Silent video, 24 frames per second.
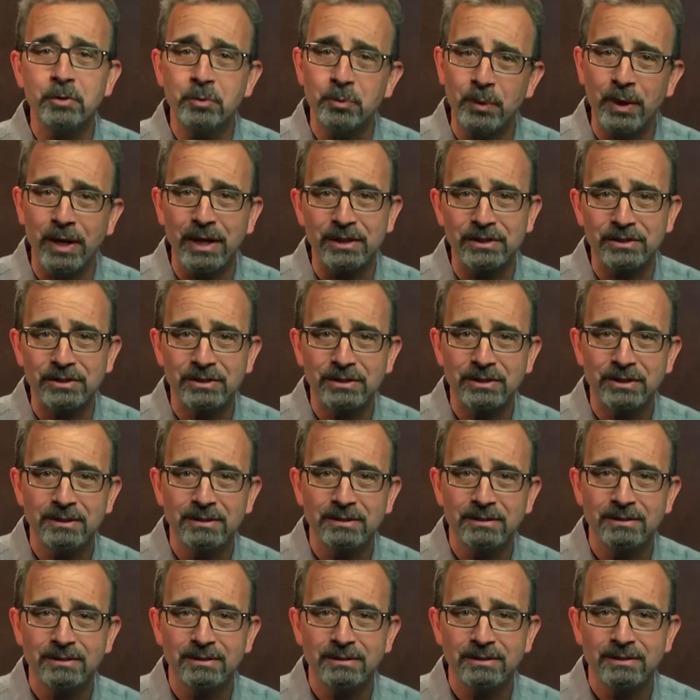rest.
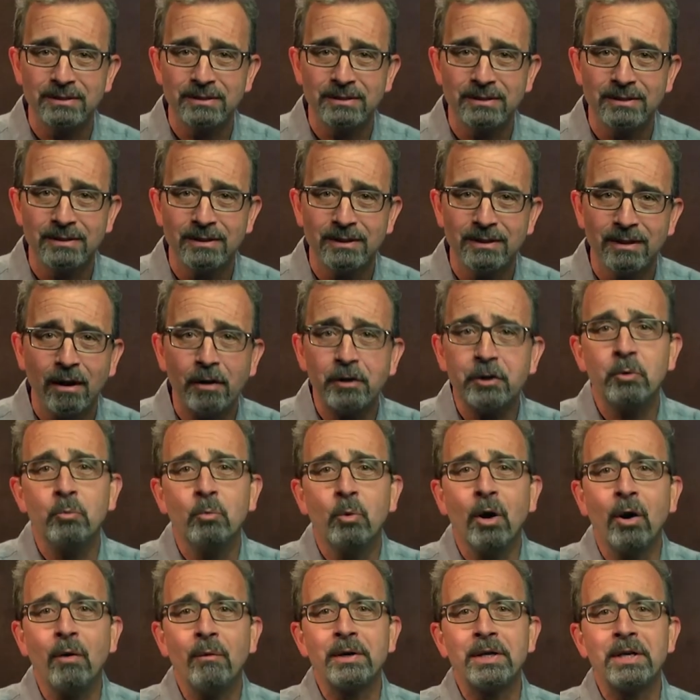Are you
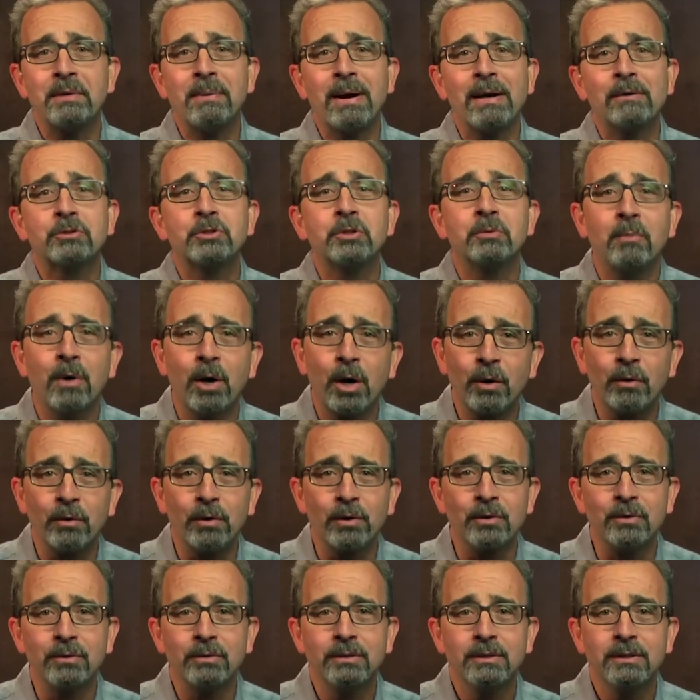worried about tomorrow?
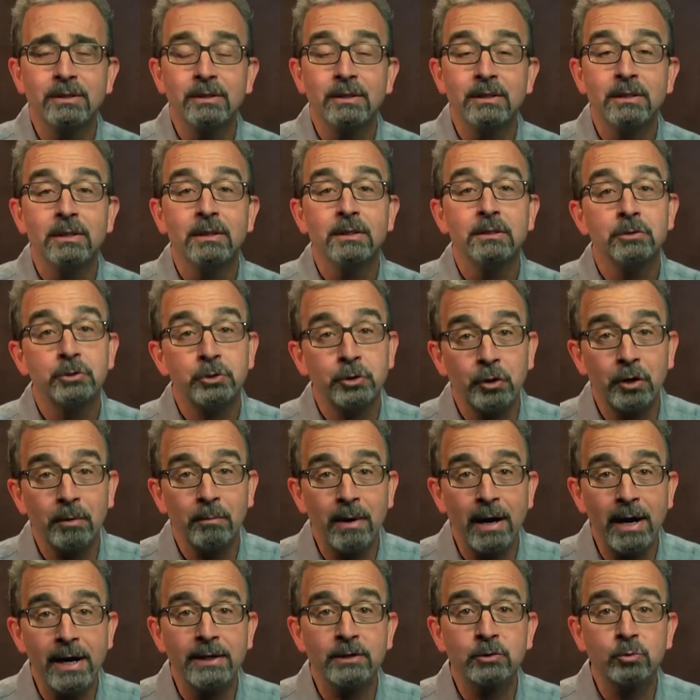
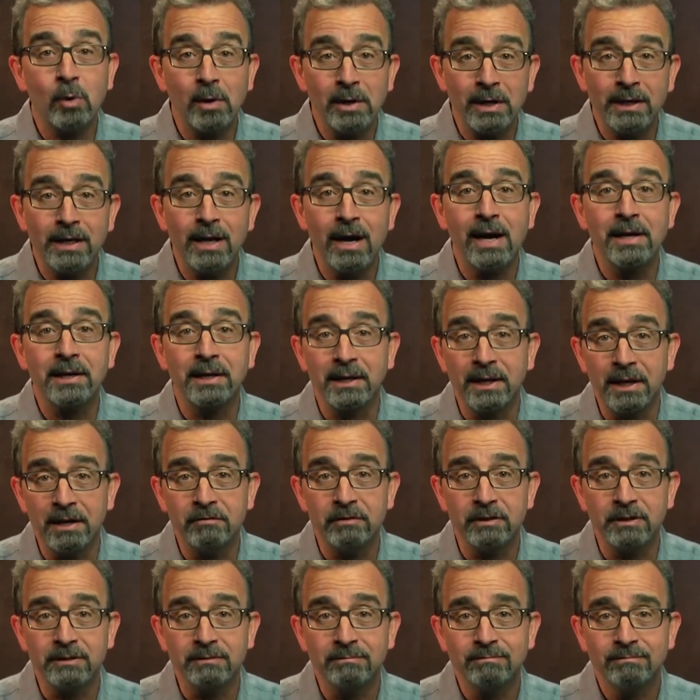Jeremiah
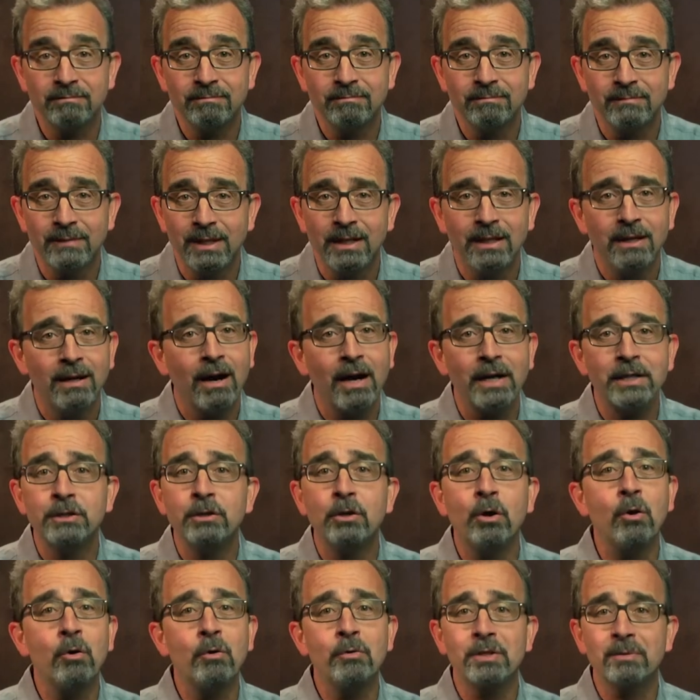29:11, I
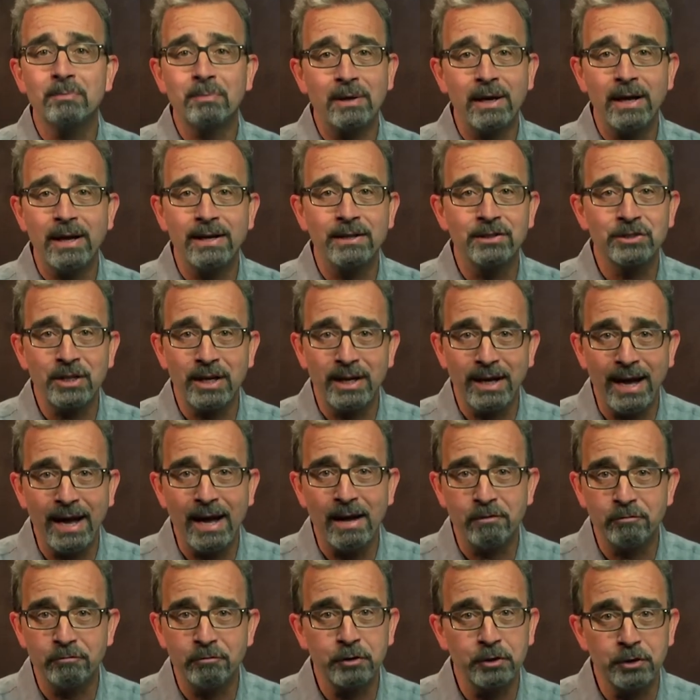know the plans I
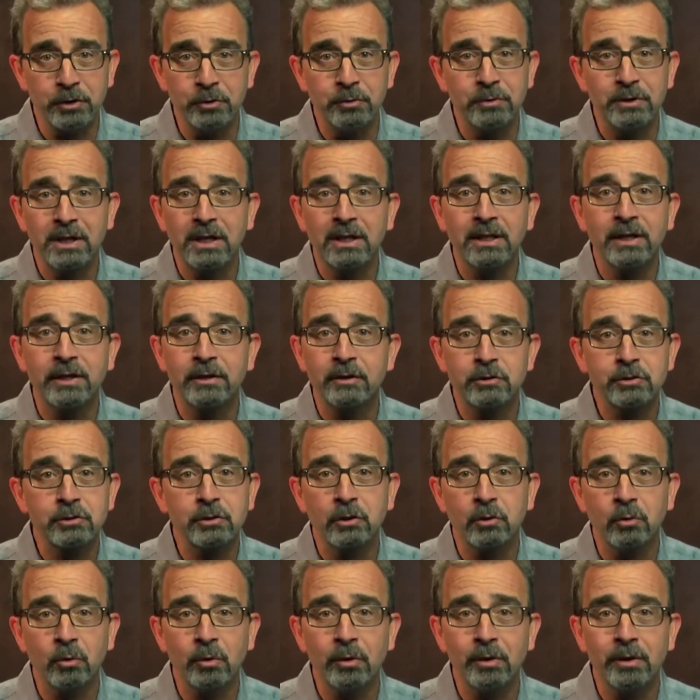have for you, declares the
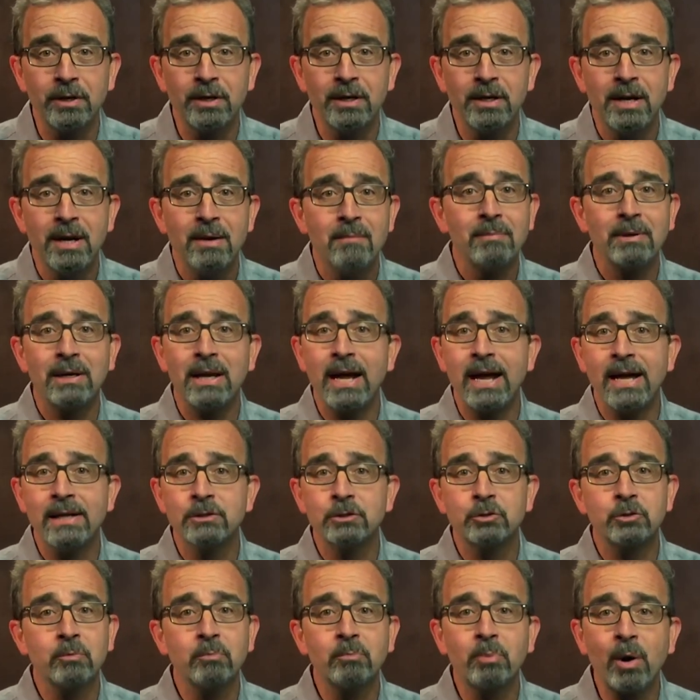Lord, plans
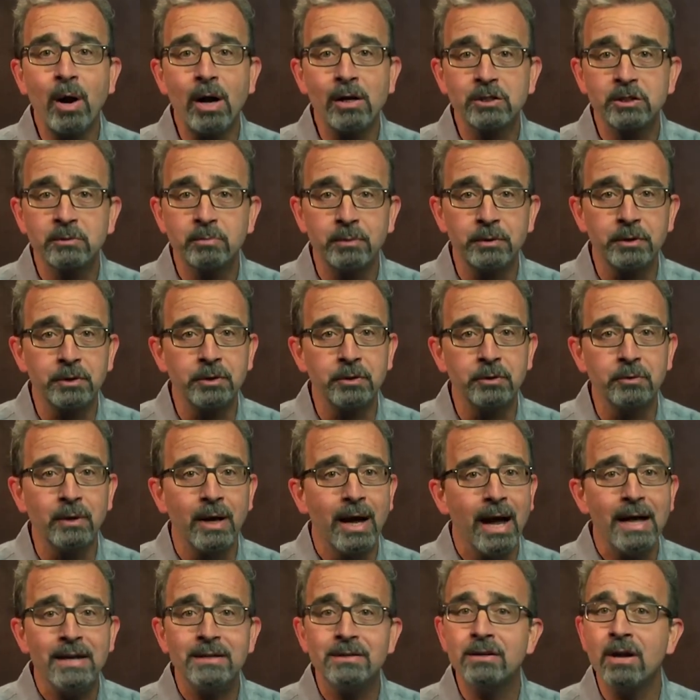to prosper you
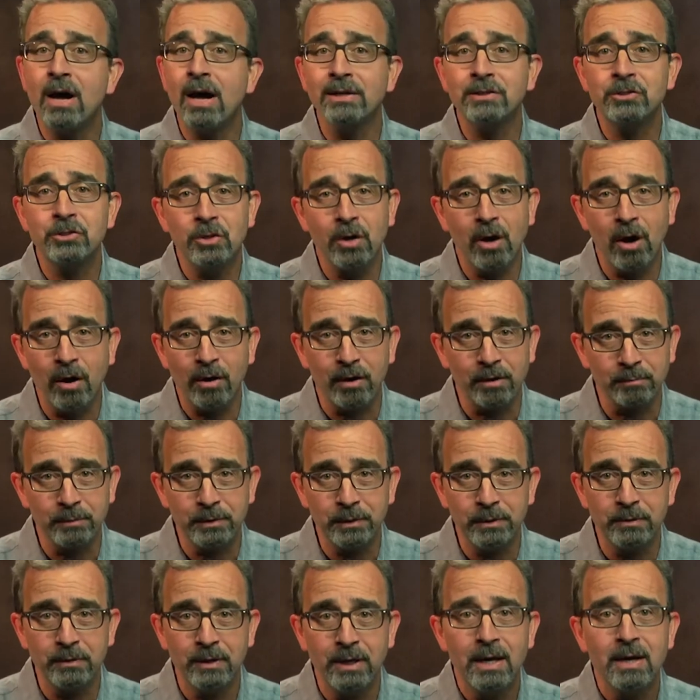and not to harm
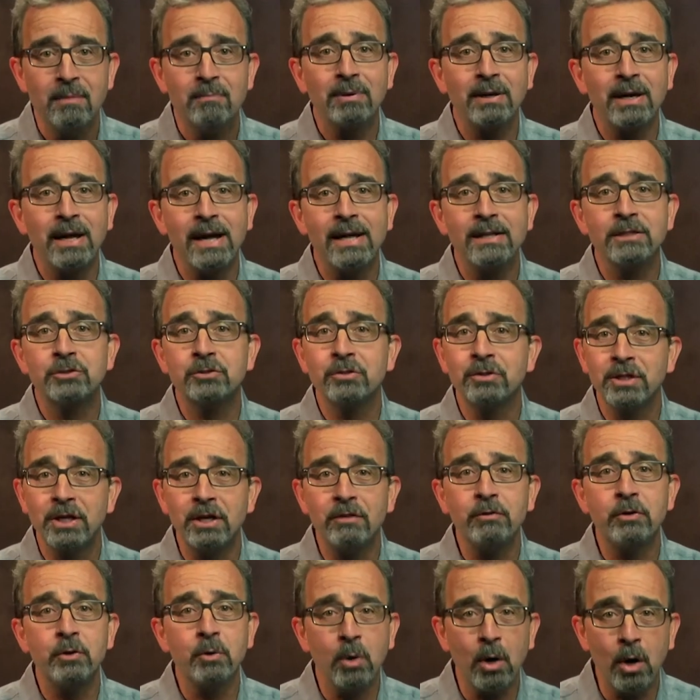you, plans to give
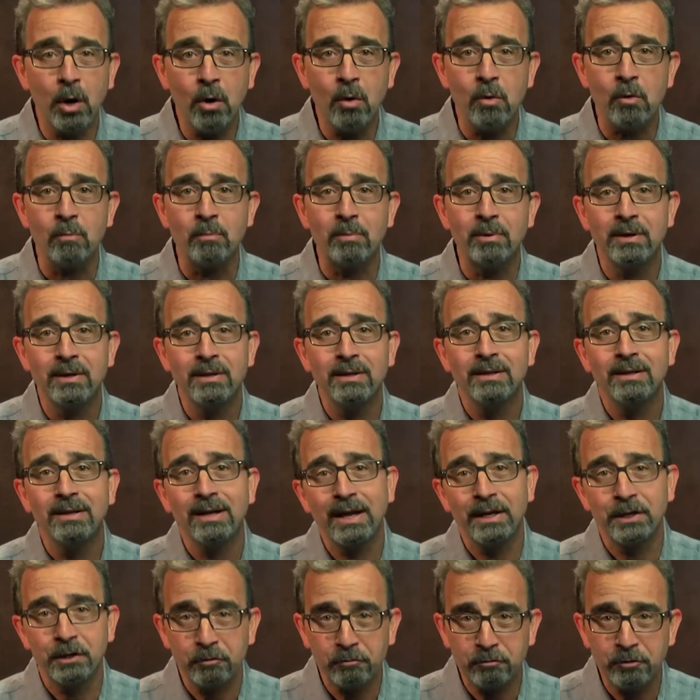you hope
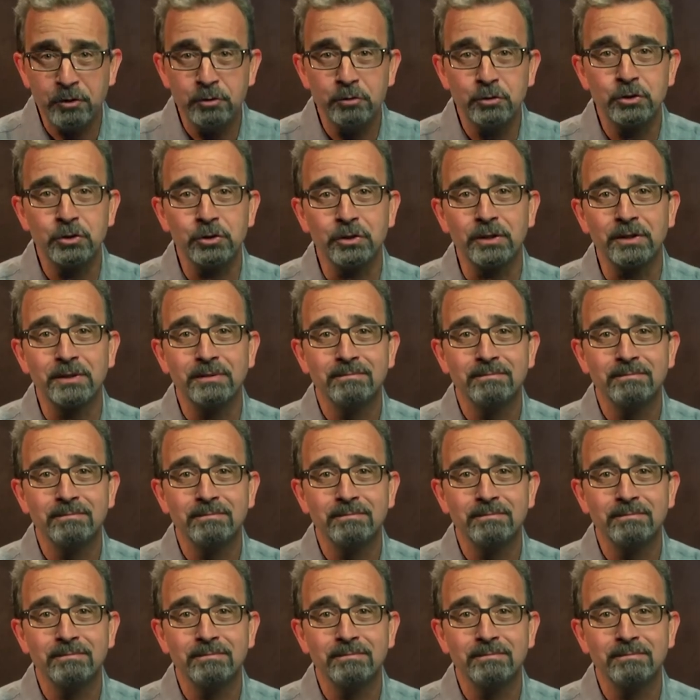and a future.